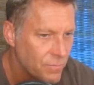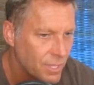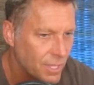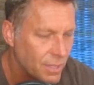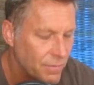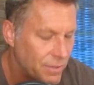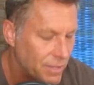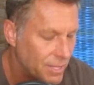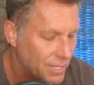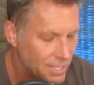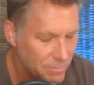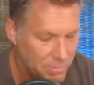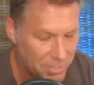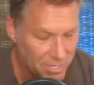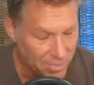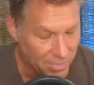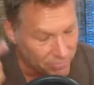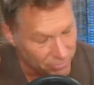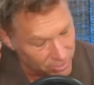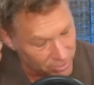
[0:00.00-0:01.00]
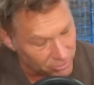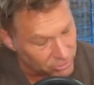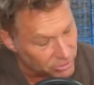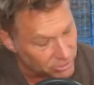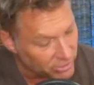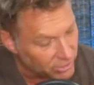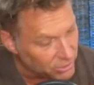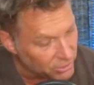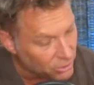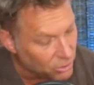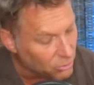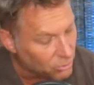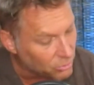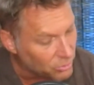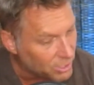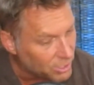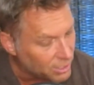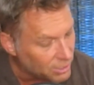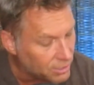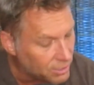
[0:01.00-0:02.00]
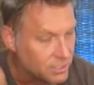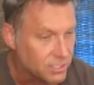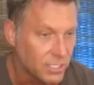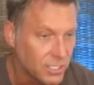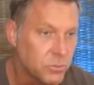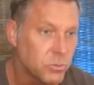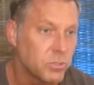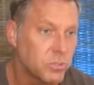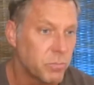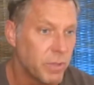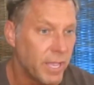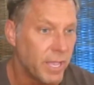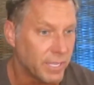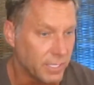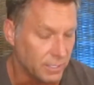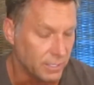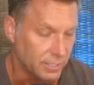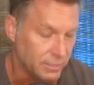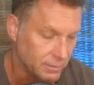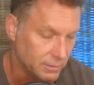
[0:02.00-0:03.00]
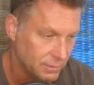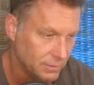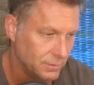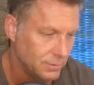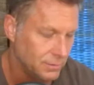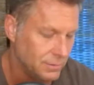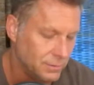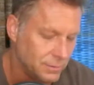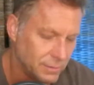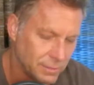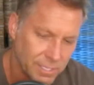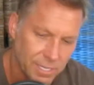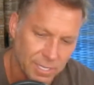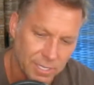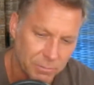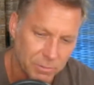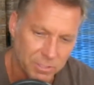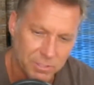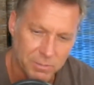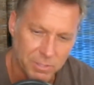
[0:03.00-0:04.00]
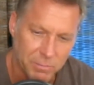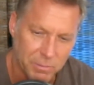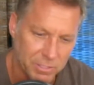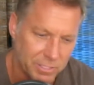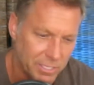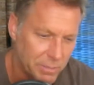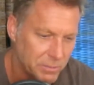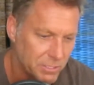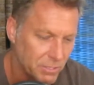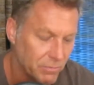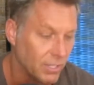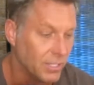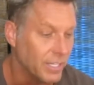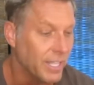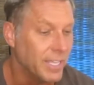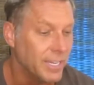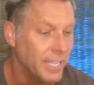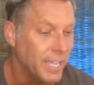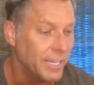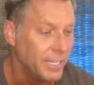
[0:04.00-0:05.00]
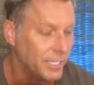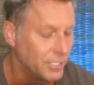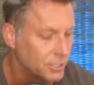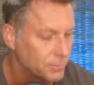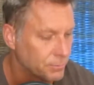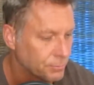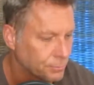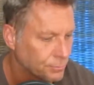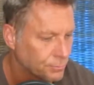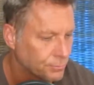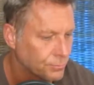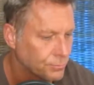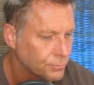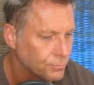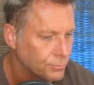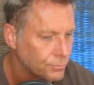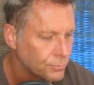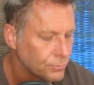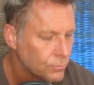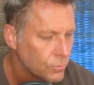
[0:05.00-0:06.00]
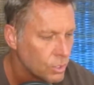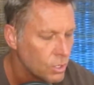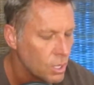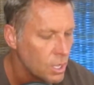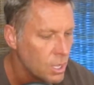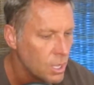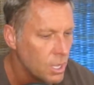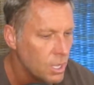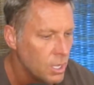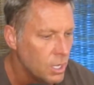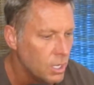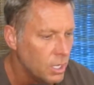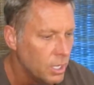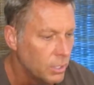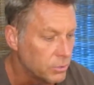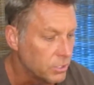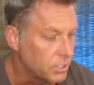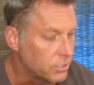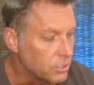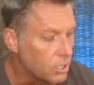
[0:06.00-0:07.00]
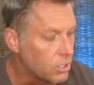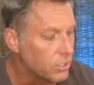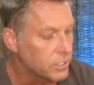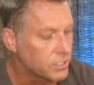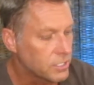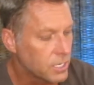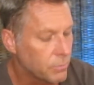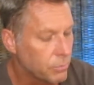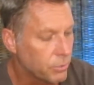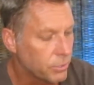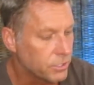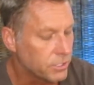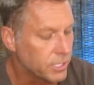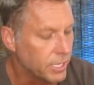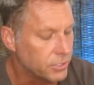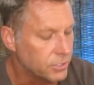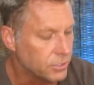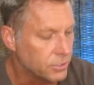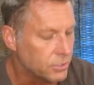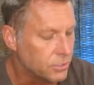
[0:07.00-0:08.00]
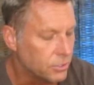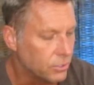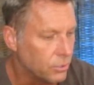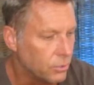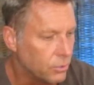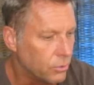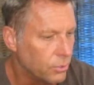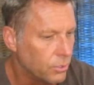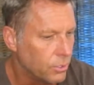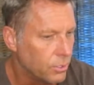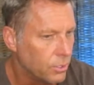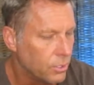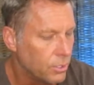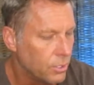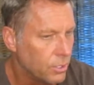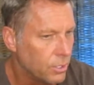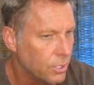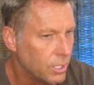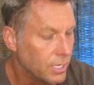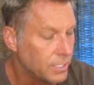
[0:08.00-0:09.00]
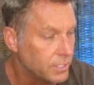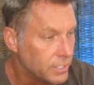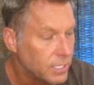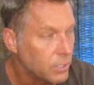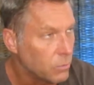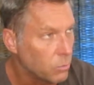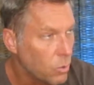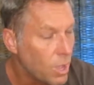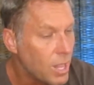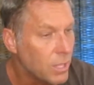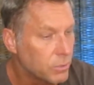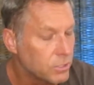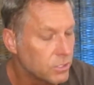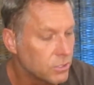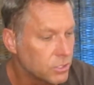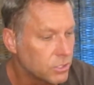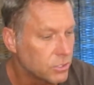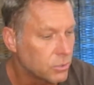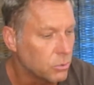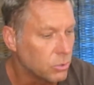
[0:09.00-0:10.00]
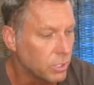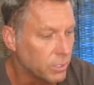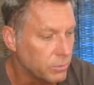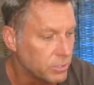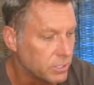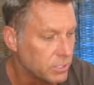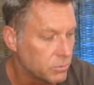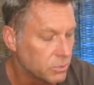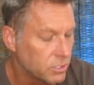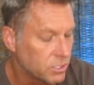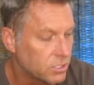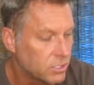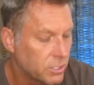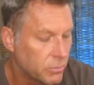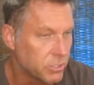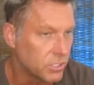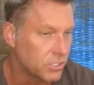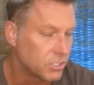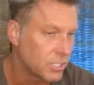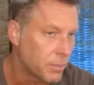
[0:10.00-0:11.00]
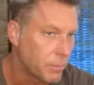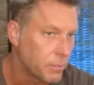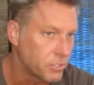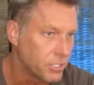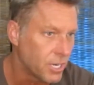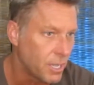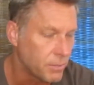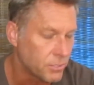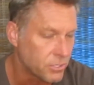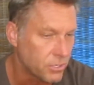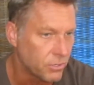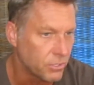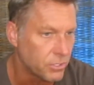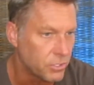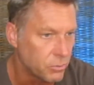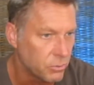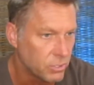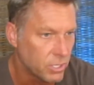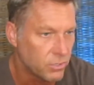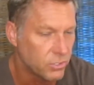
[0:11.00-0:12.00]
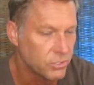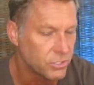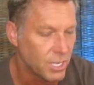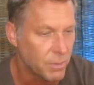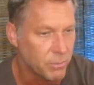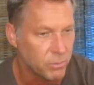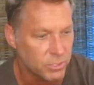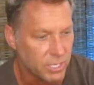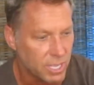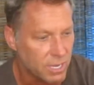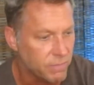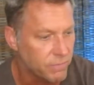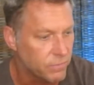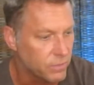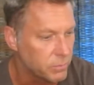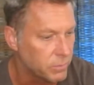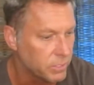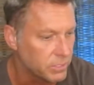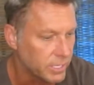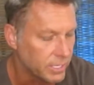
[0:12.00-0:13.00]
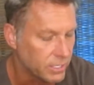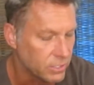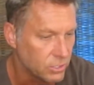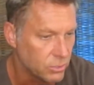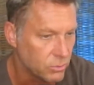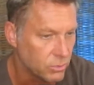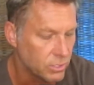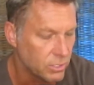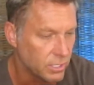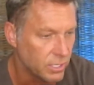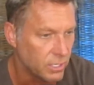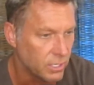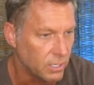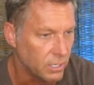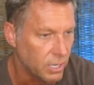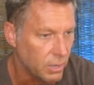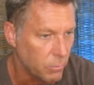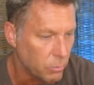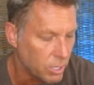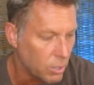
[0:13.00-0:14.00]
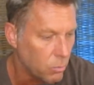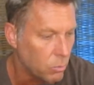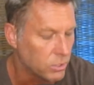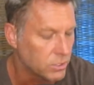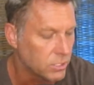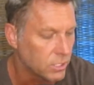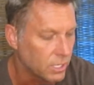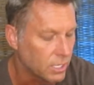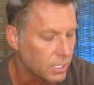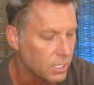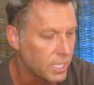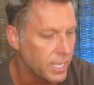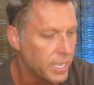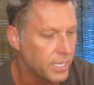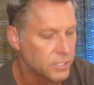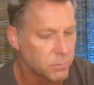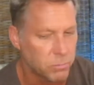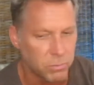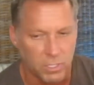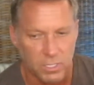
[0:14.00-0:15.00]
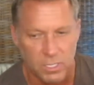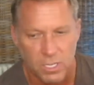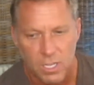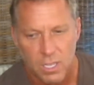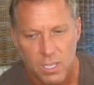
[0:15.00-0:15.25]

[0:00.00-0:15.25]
if I mean, for those of you that know, listen, this was back in the oh god, I'm gonna, I'm gonna date myself, the late '80s. It was an adult contemporary station, so and I did it while I was in school. I was just was it was a summer job that turned into another job. It was kind of fun because I could do it in when I wasn't in class, but